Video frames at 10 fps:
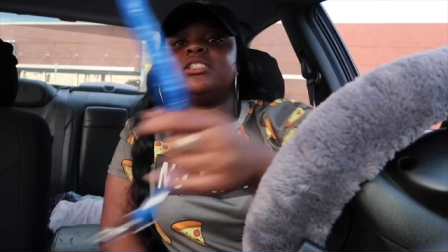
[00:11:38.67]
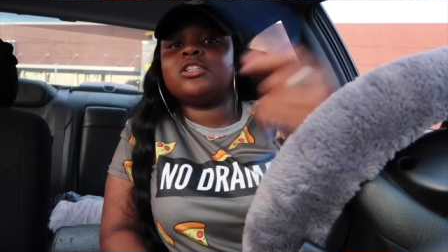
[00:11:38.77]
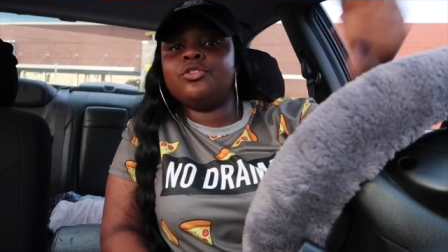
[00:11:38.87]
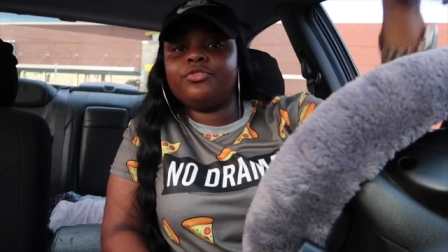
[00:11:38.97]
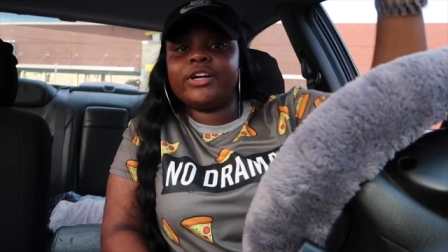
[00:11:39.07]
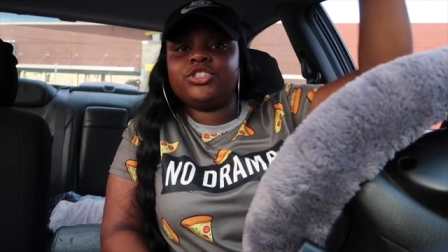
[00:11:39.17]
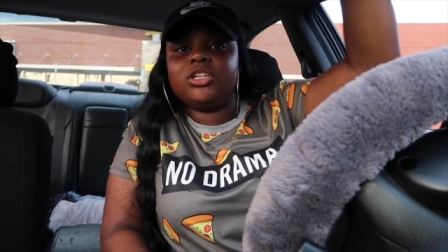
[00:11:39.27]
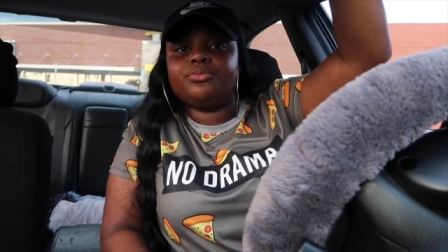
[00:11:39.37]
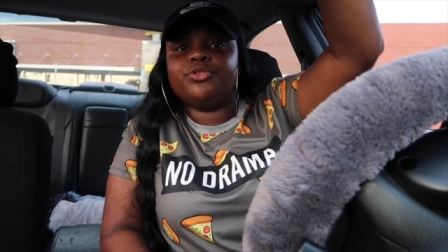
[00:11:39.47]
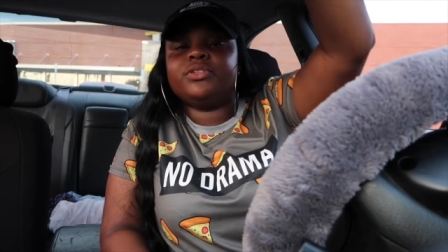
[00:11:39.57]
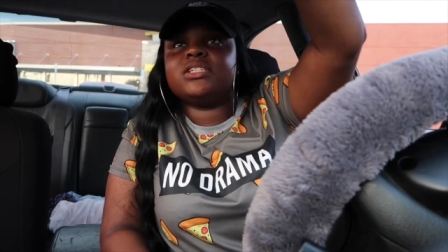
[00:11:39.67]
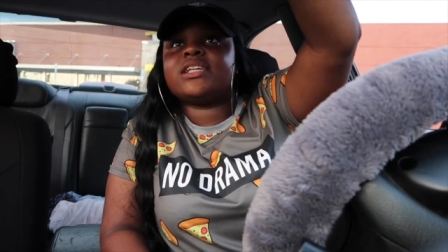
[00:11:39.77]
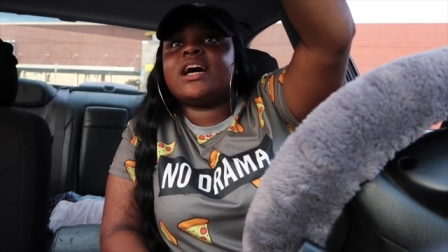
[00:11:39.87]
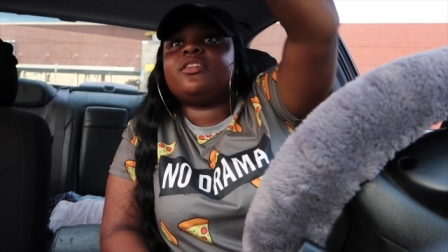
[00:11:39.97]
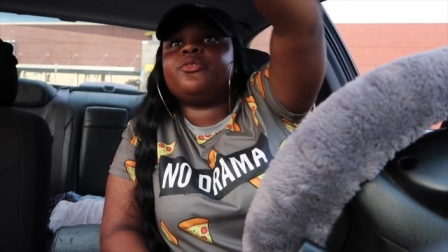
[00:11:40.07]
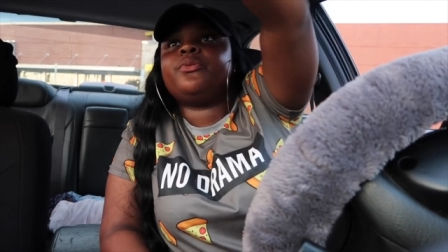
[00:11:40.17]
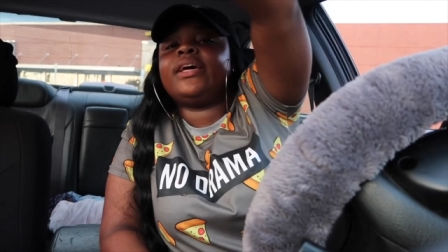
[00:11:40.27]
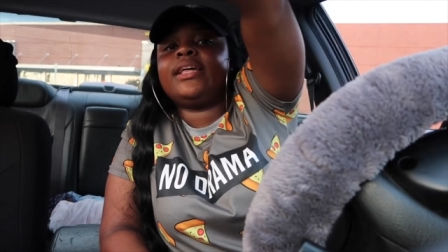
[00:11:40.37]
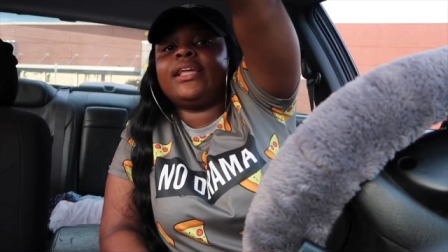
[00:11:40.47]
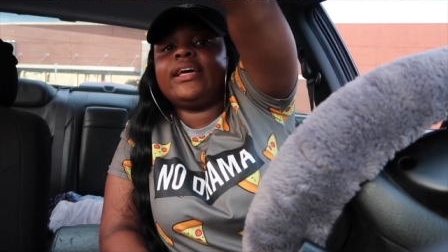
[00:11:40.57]
Don't, I should have moved this out of the
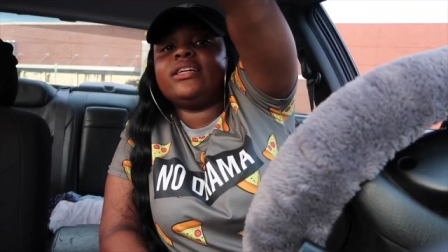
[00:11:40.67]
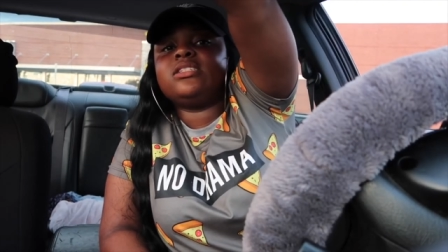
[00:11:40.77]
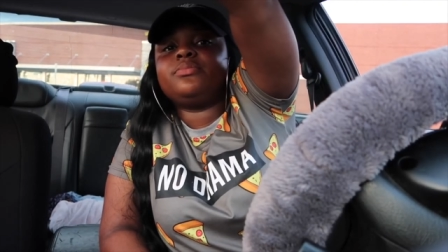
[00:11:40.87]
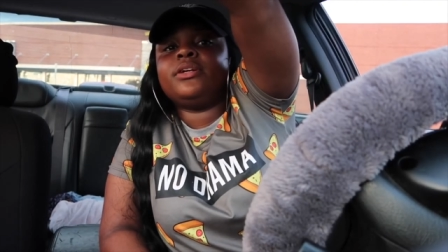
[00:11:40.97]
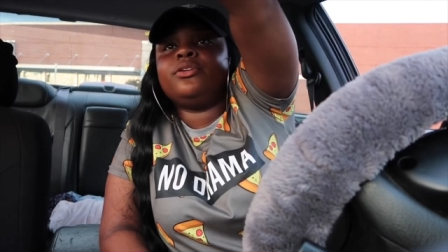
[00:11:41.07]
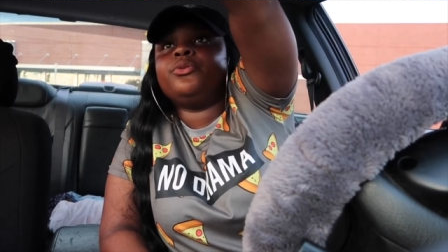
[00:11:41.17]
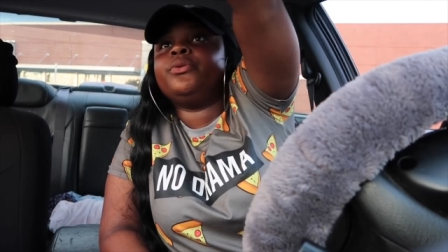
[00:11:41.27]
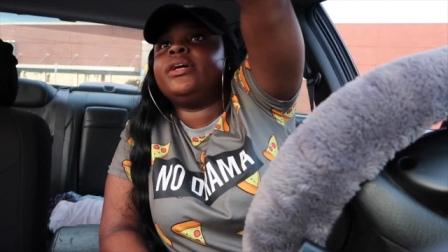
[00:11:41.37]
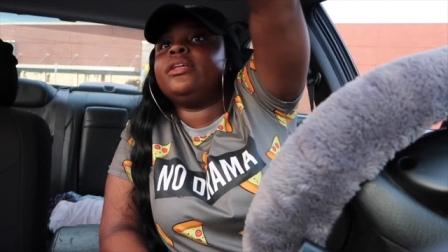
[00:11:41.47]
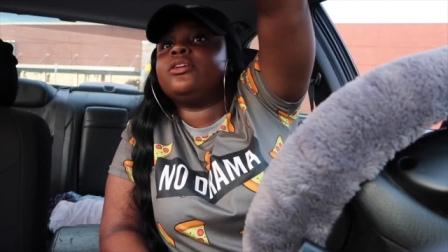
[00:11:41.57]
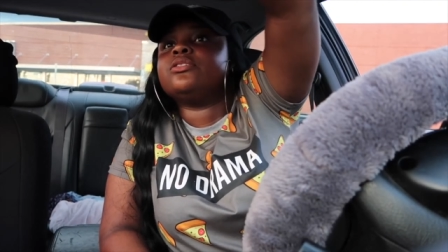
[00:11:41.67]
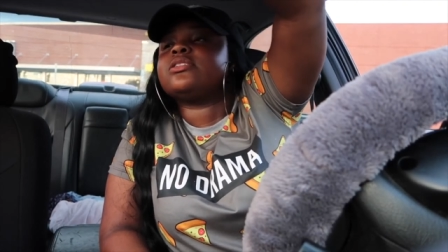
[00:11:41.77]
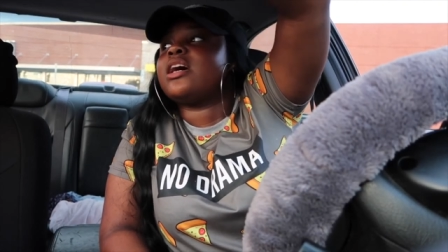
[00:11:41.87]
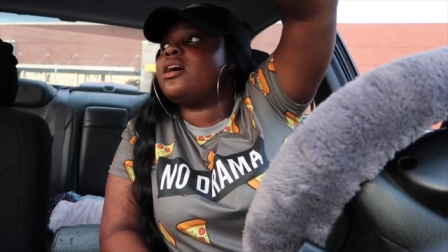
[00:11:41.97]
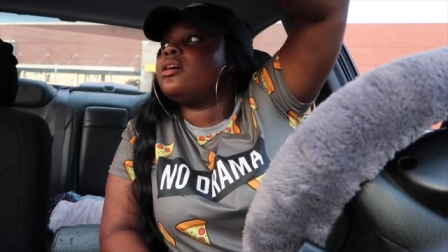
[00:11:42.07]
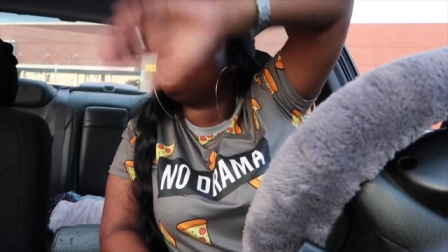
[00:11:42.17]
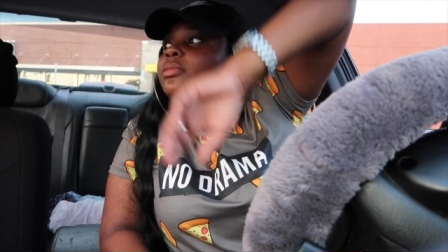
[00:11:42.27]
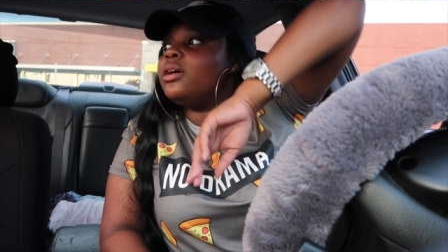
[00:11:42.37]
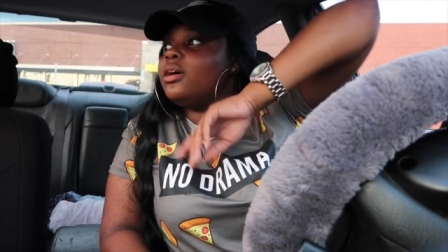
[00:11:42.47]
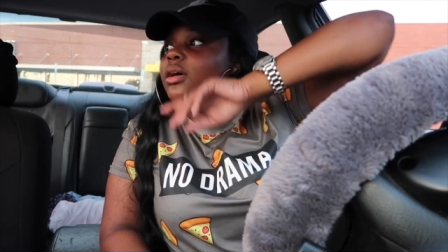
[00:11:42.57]
way. Like, it's been annoying the whole time.
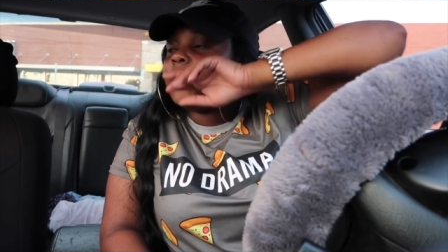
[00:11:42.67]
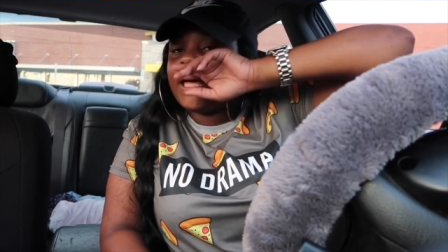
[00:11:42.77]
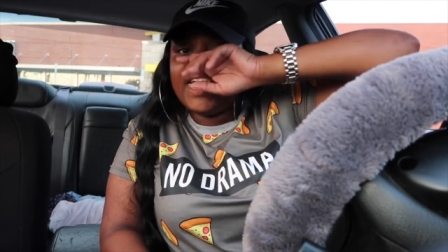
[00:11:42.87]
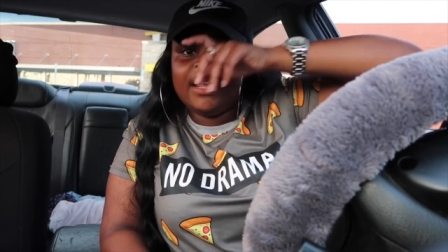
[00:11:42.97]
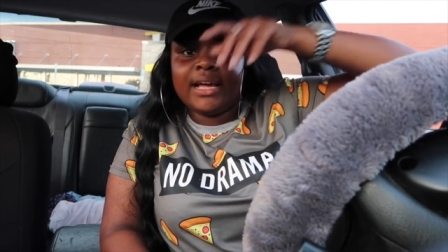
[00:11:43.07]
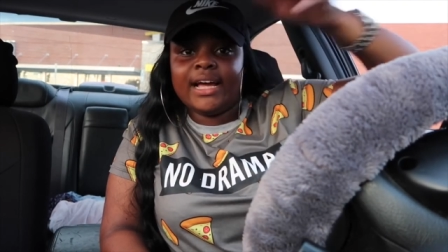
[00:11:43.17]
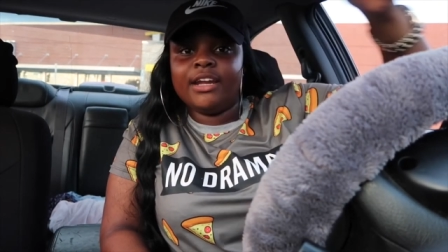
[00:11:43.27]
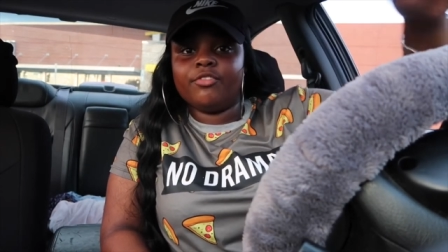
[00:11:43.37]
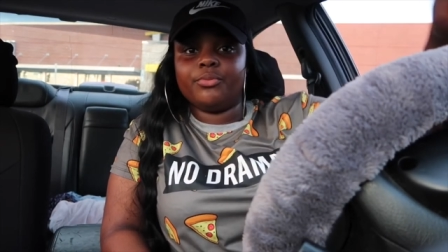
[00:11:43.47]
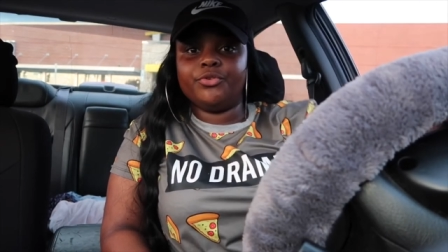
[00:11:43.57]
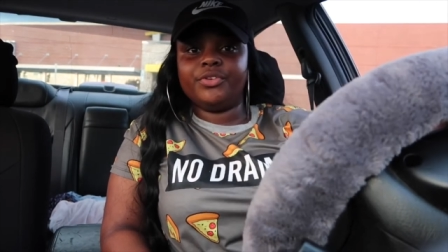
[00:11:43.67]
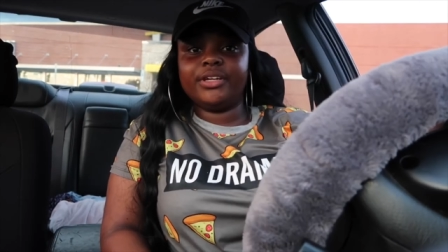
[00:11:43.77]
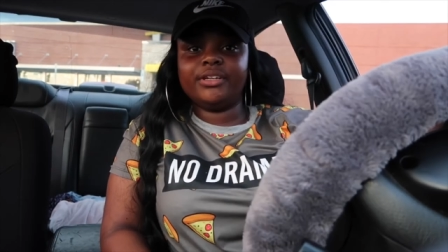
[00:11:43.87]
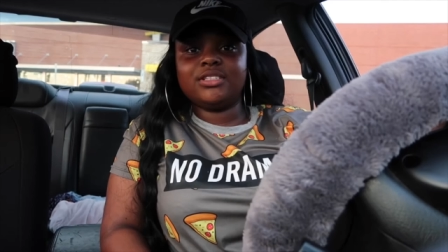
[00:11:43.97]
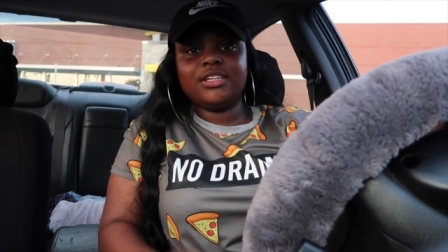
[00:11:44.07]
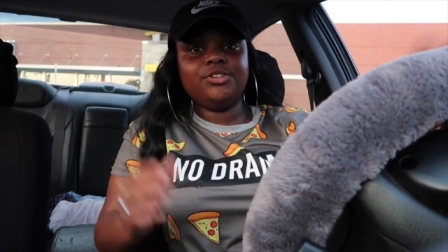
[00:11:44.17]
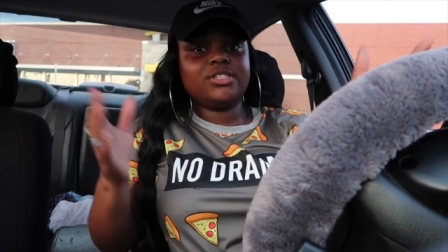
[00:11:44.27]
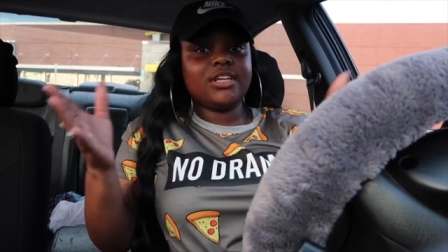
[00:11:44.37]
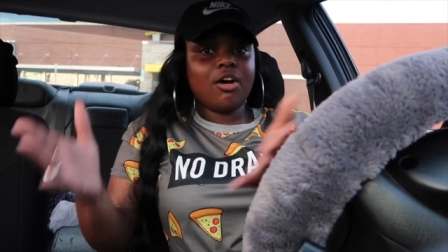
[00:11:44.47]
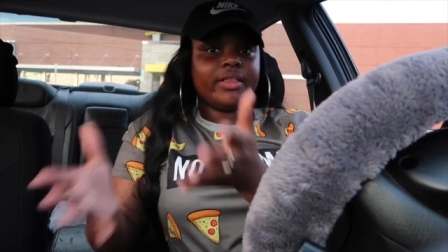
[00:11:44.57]
And like, I never moved it. See, you
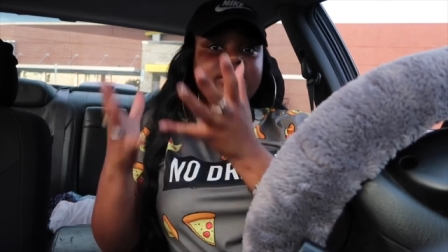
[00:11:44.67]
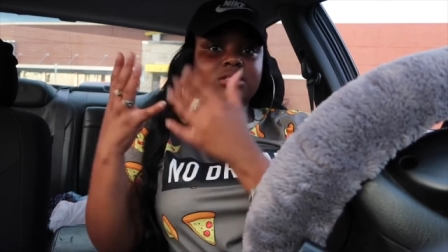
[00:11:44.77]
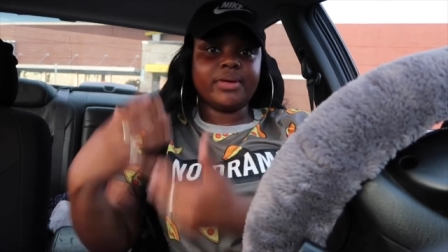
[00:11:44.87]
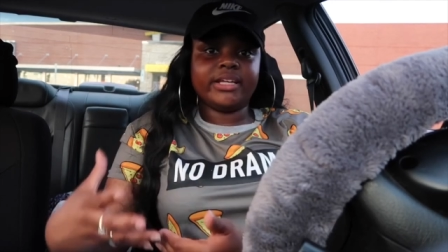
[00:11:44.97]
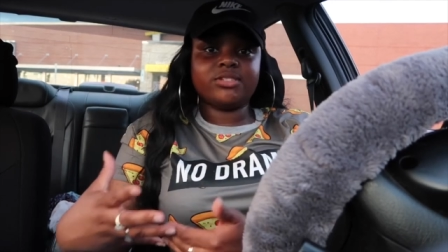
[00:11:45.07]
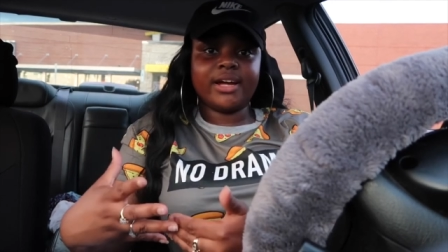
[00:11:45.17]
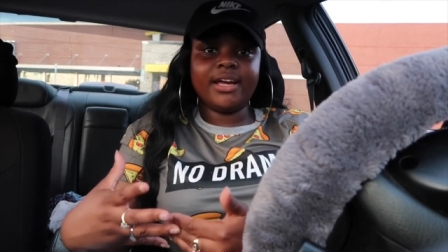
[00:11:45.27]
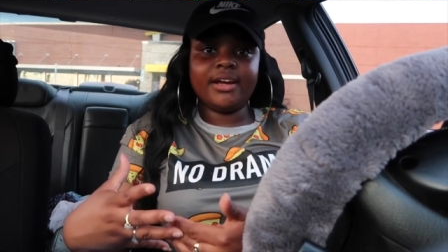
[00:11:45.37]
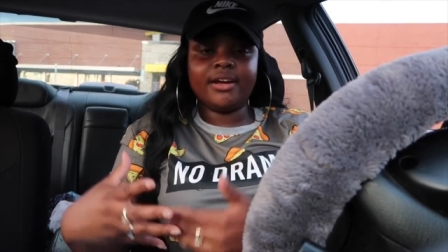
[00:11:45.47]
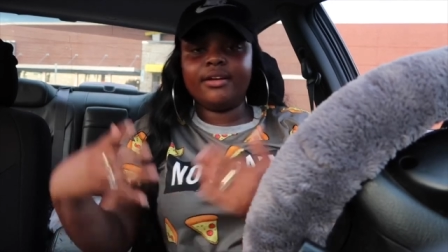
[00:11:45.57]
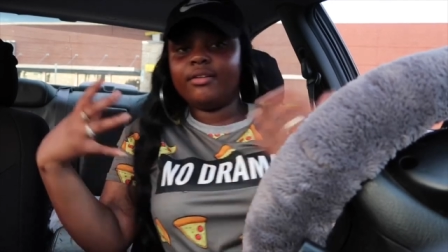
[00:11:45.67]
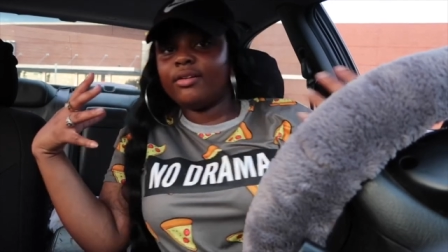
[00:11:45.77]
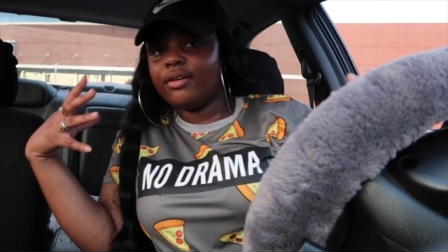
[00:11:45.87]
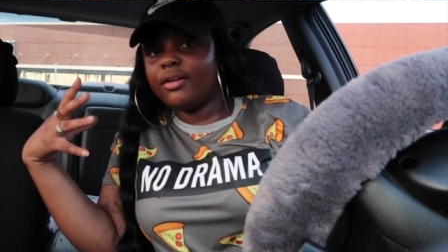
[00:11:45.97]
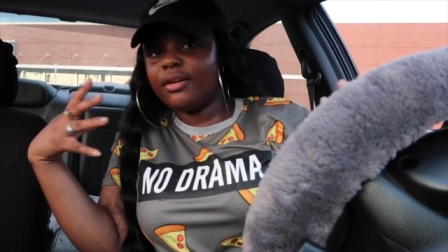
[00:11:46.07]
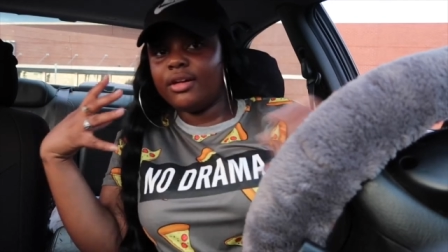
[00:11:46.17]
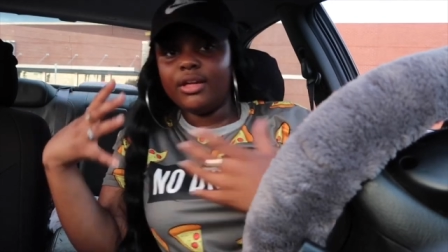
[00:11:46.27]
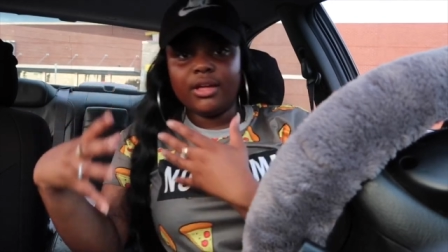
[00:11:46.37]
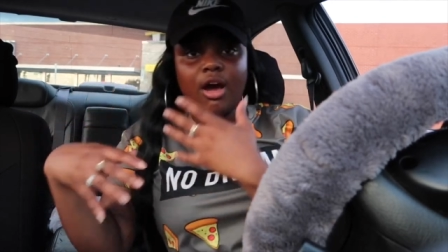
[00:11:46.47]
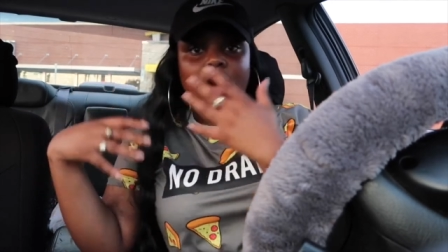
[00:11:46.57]
see all that space right here?
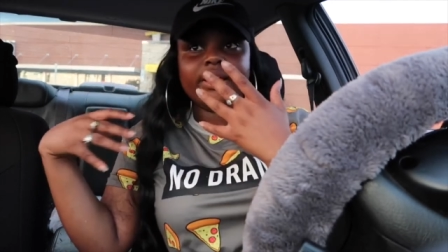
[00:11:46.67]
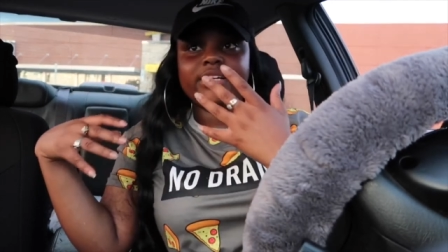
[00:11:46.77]
All